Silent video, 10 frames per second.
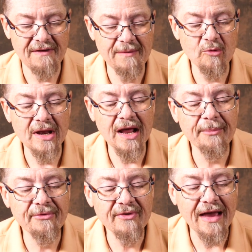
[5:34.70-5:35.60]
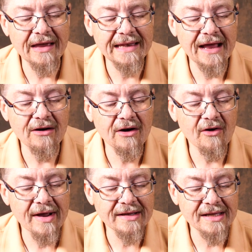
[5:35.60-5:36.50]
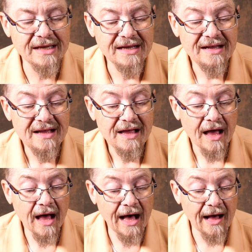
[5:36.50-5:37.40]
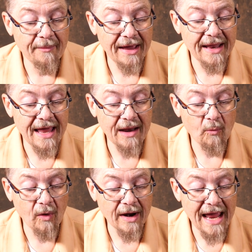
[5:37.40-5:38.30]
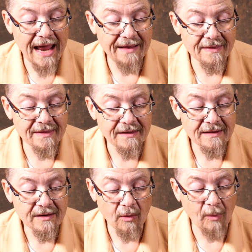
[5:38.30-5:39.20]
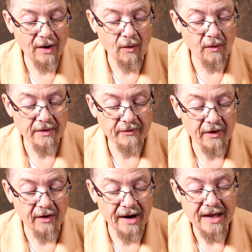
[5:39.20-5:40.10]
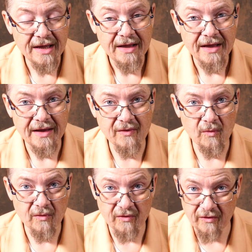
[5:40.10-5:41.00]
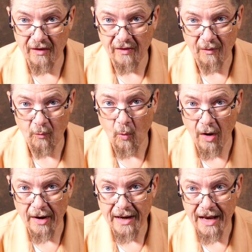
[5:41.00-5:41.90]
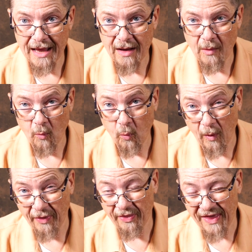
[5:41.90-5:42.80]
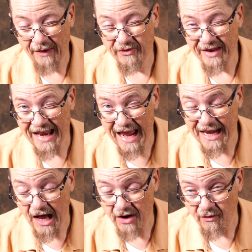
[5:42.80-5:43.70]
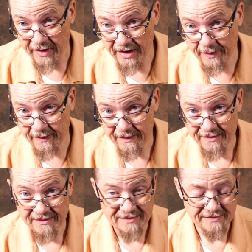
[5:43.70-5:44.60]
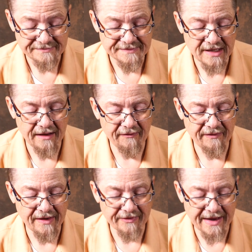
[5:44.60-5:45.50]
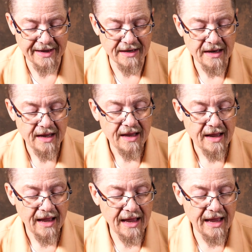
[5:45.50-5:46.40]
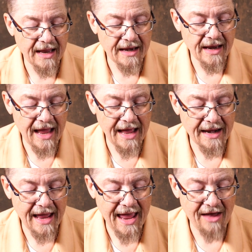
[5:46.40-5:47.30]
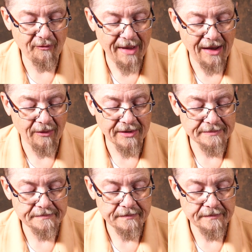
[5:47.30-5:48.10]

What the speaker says: if I'm reading upside down correctly. And then 1/8, or 1/4, sorry, is still 1/1800th of a second. And at half power,